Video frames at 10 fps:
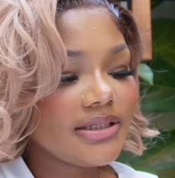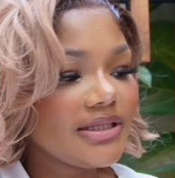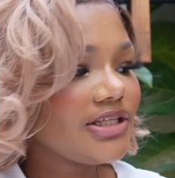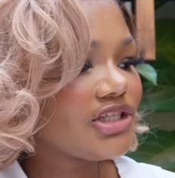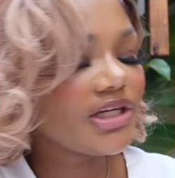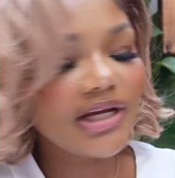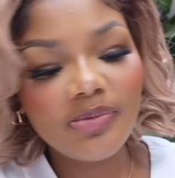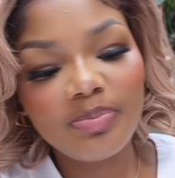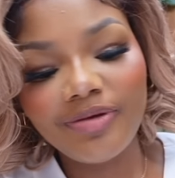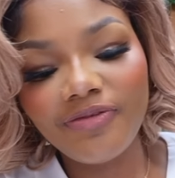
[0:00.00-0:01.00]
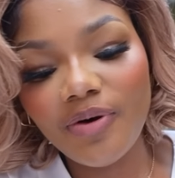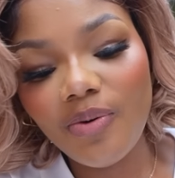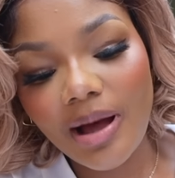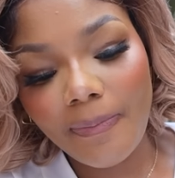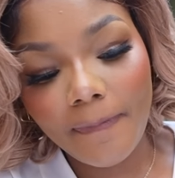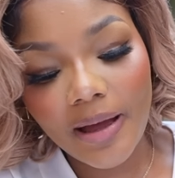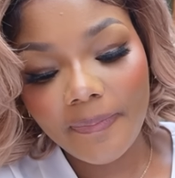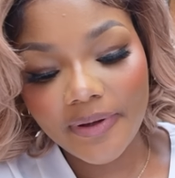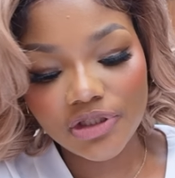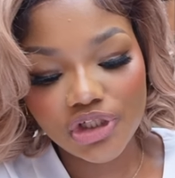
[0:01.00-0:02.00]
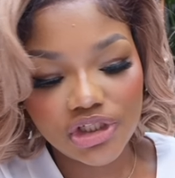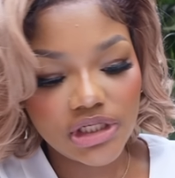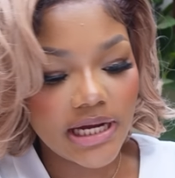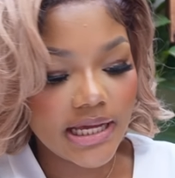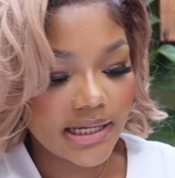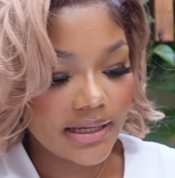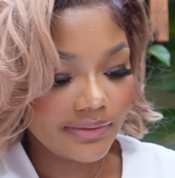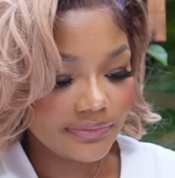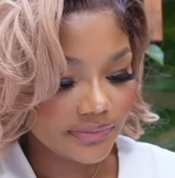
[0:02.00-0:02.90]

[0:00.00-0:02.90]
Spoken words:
The chicken before what? Pap and shakalaka.